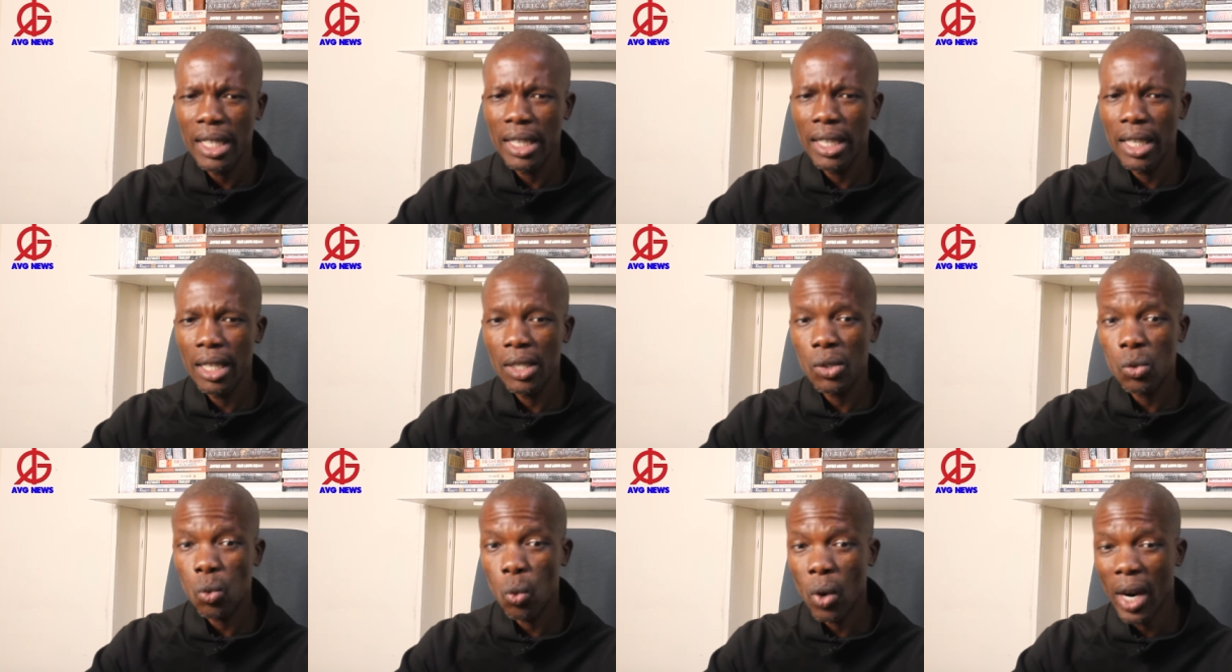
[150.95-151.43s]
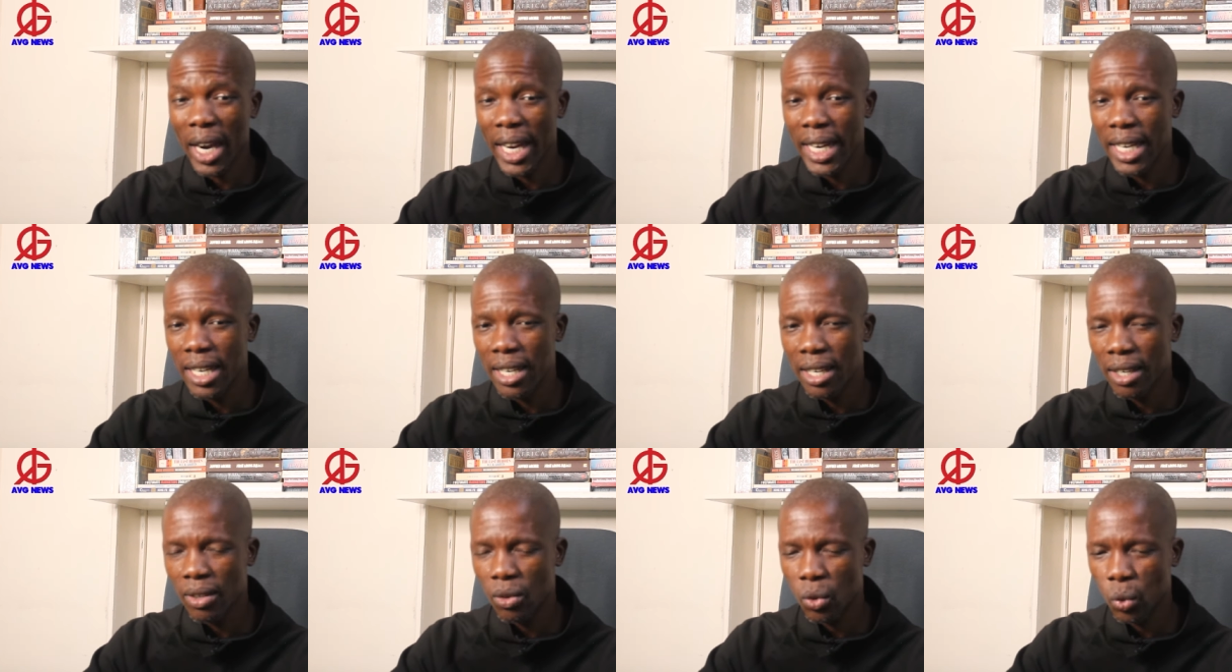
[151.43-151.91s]
There's
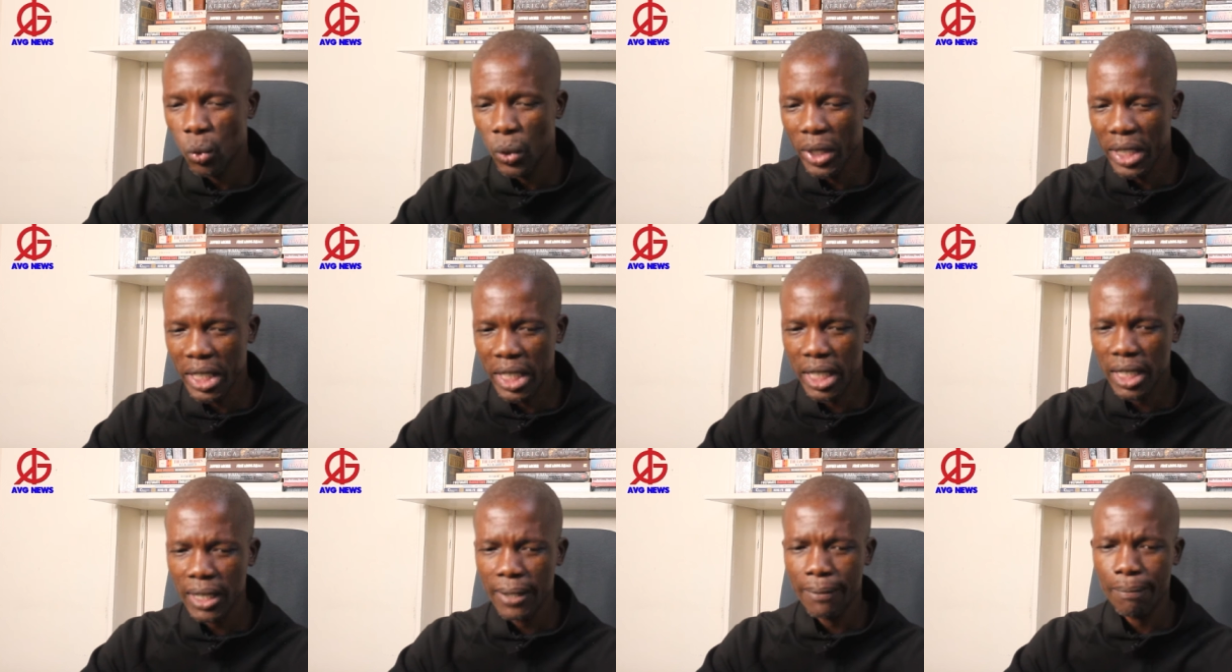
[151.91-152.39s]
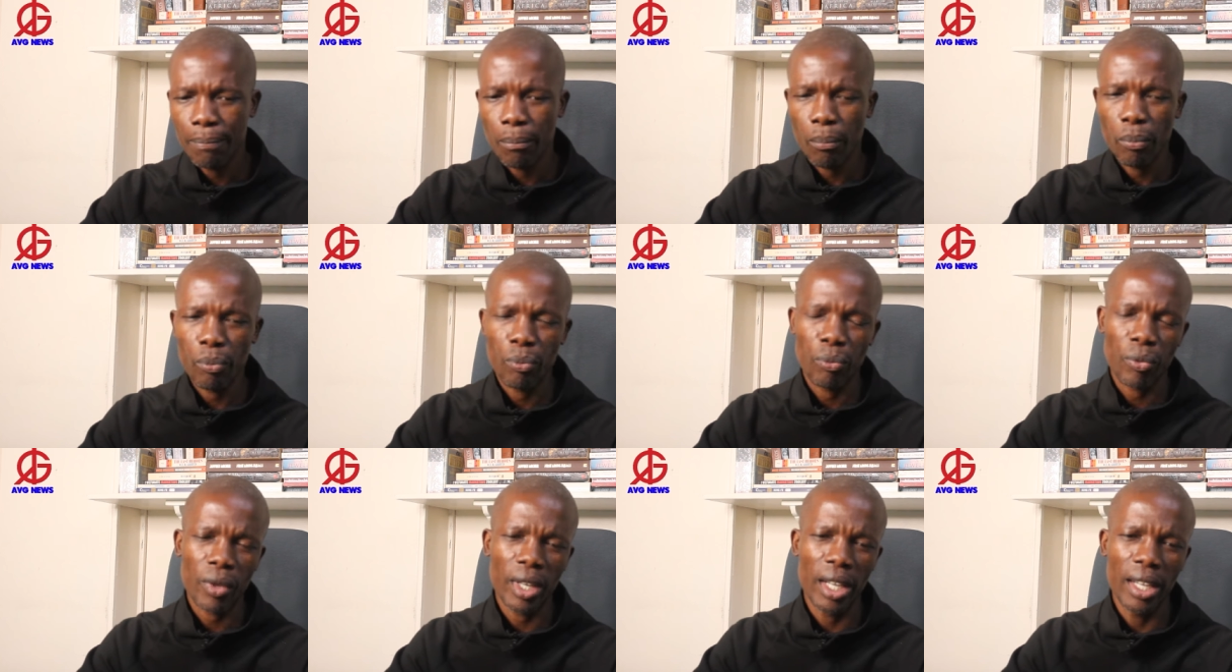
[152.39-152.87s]
one which
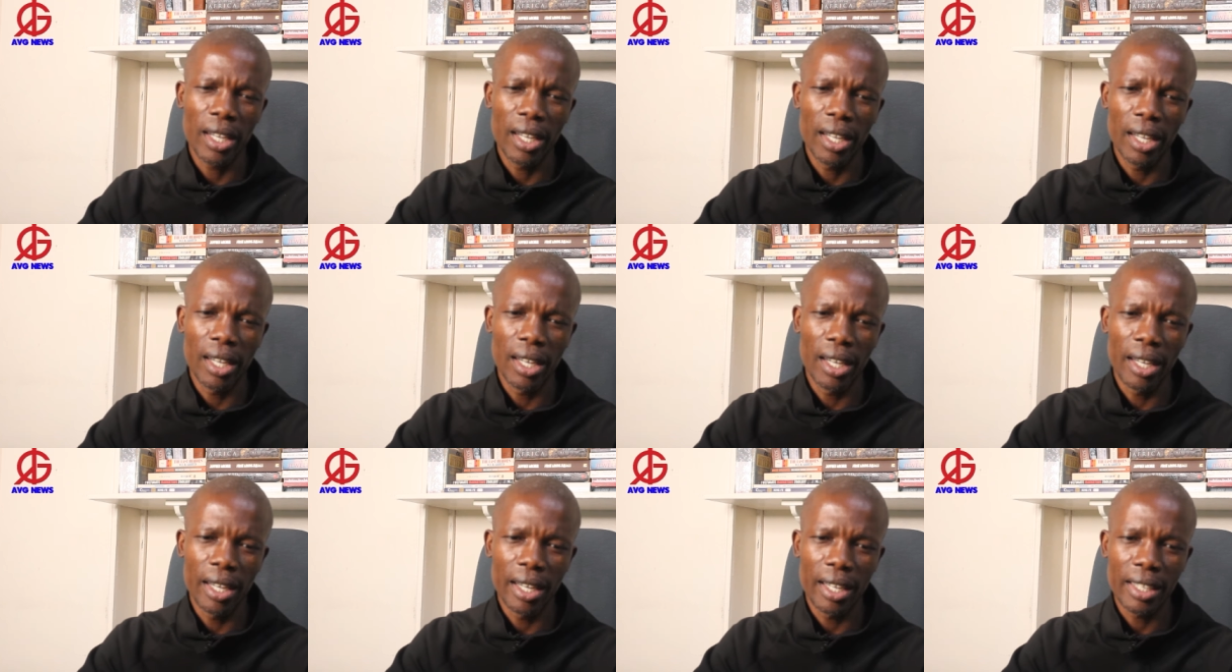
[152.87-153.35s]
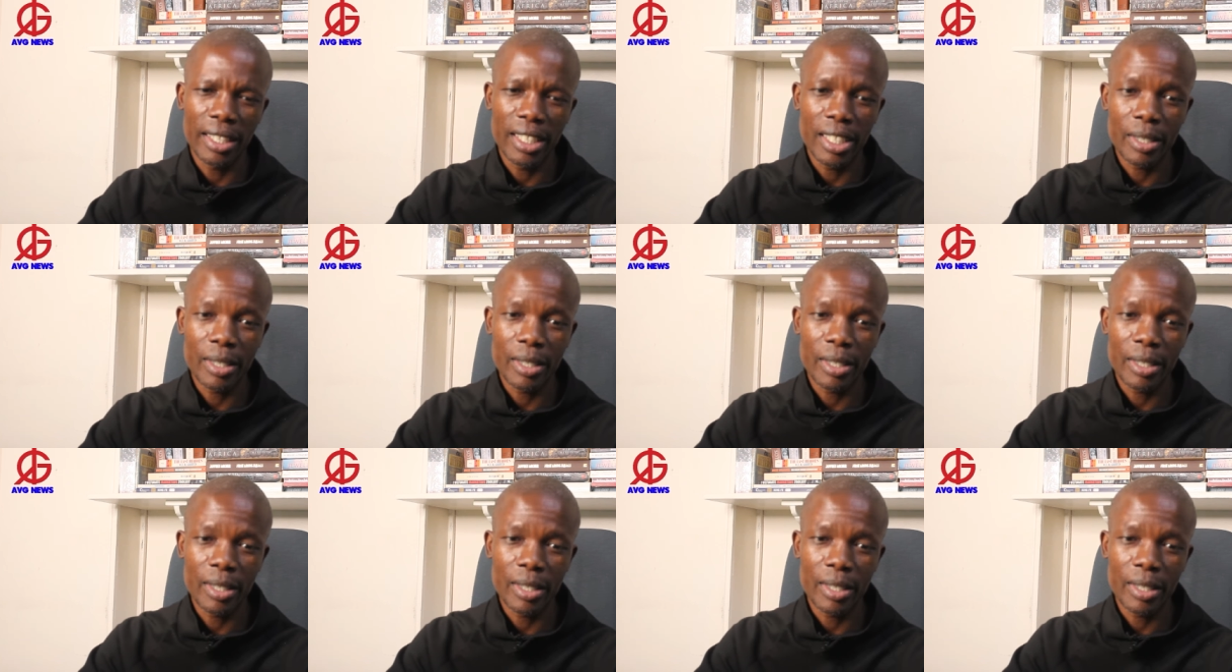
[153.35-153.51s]
uh,